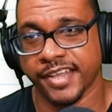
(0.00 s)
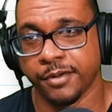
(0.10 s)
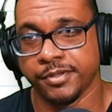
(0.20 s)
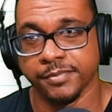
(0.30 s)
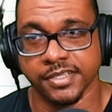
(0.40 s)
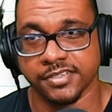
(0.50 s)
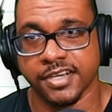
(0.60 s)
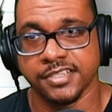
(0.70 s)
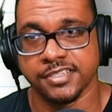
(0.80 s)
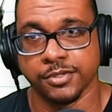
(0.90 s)
That's what it means,
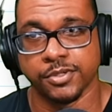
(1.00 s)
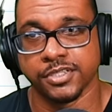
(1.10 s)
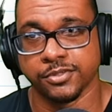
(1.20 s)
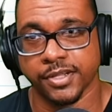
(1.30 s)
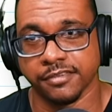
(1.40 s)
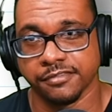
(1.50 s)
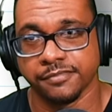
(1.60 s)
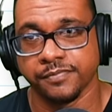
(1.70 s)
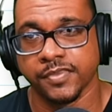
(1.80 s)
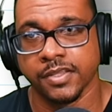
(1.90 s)
right? Is equal to 12.
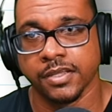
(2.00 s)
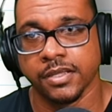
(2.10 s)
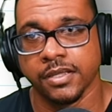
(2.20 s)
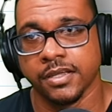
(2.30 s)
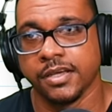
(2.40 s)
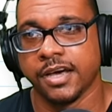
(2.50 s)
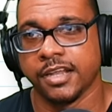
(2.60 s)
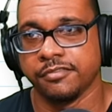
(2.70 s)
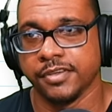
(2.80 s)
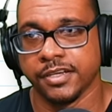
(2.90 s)

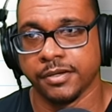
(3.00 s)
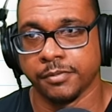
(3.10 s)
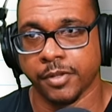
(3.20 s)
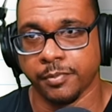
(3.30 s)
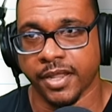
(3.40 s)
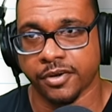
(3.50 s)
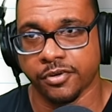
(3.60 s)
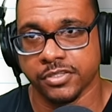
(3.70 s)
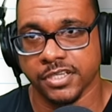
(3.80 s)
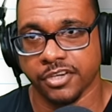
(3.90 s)
And if you multiply
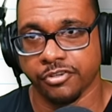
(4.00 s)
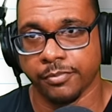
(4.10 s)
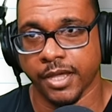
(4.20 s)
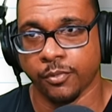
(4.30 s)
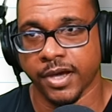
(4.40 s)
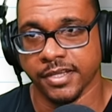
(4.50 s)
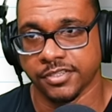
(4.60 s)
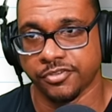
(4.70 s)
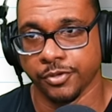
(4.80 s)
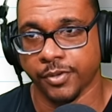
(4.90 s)
across, you get 3 by y
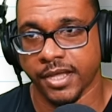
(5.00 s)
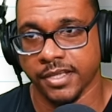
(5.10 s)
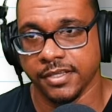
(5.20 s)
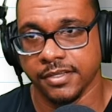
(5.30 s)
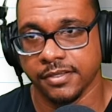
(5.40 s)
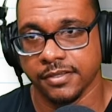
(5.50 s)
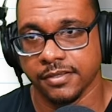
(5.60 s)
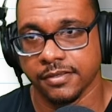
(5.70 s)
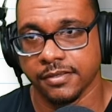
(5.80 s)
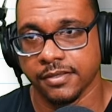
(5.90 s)
is 3y,
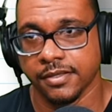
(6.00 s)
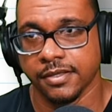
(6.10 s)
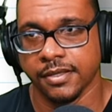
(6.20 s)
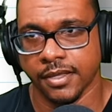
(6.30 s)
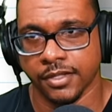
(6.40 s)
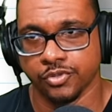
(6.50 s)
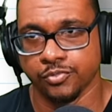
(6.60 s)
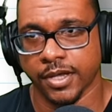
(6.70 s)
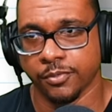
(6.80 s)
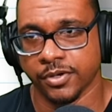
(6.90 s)
and 2
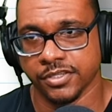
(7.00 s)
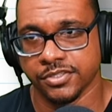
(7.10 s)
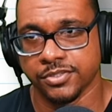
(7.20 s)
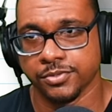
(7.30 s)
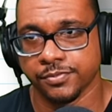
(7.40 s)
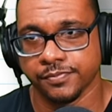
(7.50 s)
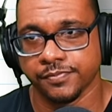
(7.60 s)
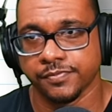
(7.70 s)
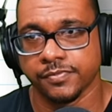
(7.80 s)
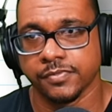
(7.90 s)
by 1 is 2.
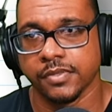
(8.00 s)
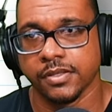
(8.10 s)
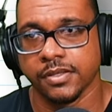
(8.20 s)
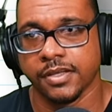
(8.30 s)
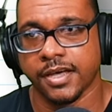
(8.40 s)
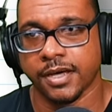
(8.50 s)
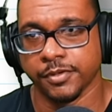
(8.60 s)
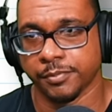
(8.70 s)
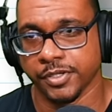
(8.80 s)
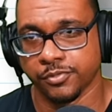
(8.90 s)
Now we
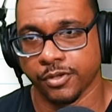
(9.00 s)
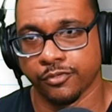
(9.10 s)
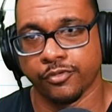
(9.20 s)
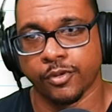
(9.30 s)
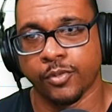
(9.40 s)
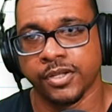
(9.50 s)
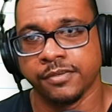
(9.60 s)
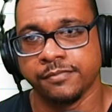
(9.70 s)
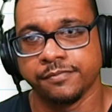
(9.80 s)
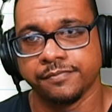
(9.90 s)
can put 12 over 1.